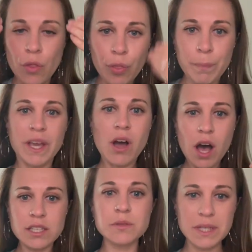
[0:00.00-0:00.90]

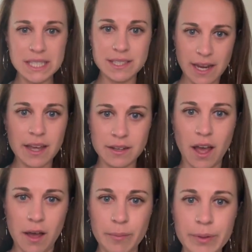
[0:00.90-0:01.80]
Because we stand
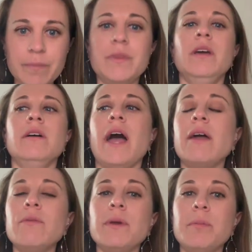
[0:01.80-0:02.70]
up
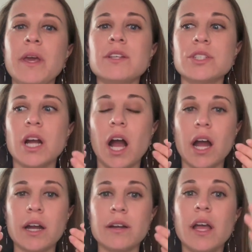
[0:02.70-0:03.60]
and we picture
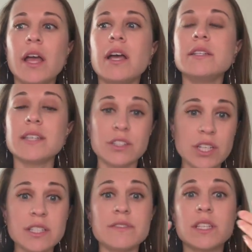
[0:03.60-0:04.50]
our
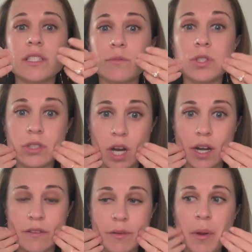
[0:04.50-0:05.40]
digestive system
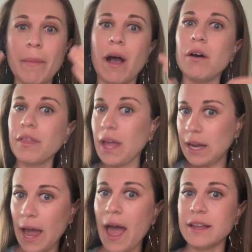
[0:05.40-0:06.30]
starting from our mouth and
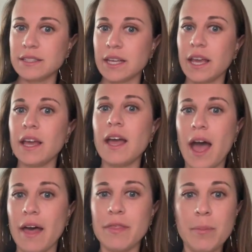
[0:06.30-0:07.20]
ending
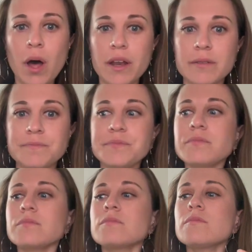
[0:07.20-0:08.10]
at the bottom,
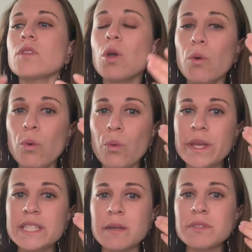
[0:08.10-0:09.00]
we
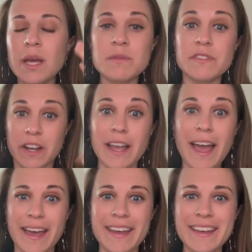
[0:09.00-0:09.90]
sometimes
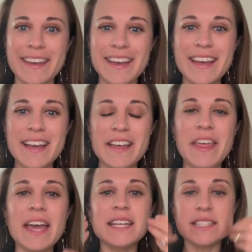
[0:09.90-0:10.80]
forget
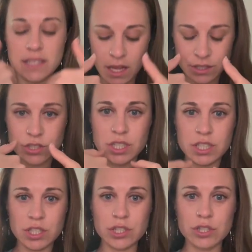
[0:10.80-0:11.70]
that it's not just
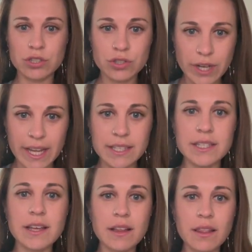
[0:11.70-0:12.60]
a straight
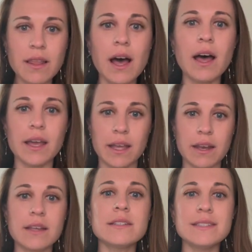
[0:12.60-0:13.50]
line
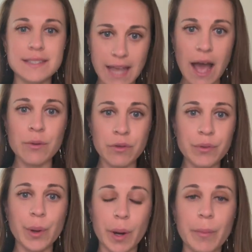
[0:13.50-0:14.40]
down through
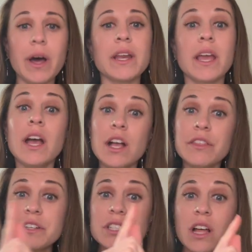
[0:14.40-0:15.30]
our body.
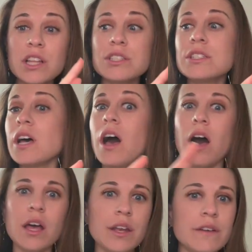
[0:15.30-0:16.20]
There's a
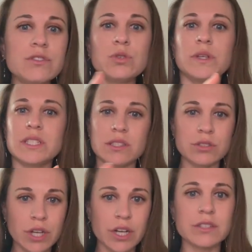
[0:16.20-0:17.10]
ton of twists and
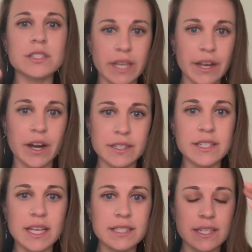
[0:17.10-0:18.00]
turns in our
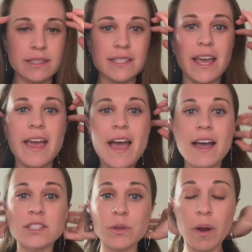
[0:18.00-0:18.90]
intestines.
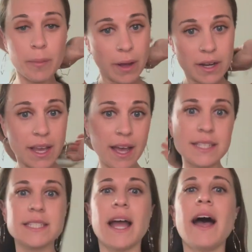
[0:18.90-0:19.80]
And so our body has
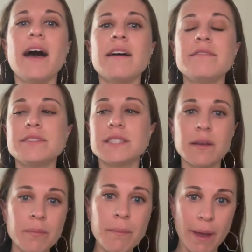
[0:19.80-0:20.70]
to have
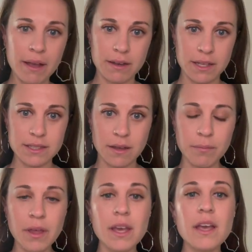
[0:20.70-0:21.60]
some
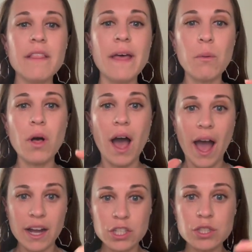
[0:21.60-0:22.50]
mechanism that will
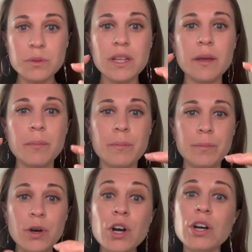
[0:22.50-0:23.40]
actually
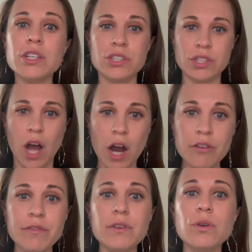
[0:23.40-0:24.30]
push our
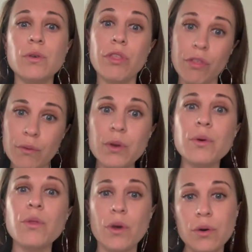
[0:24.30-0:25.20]
food
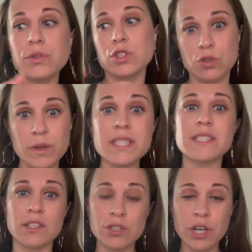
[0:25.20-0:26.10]
through those twists
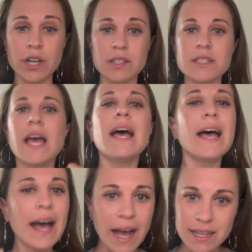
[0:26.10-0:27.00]
and turns
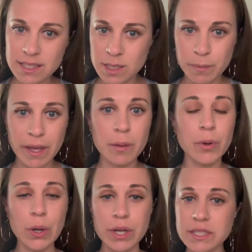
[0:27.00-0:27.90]
as it's being
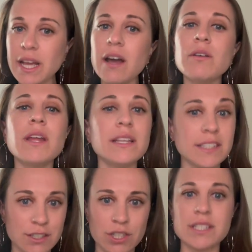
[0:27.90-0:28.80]
broken down and
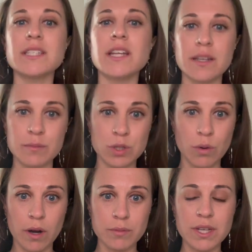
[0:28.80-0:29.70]
digested and
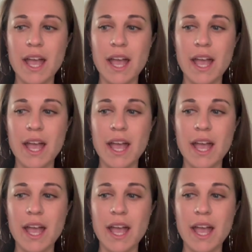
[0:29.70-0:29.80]
absorbed.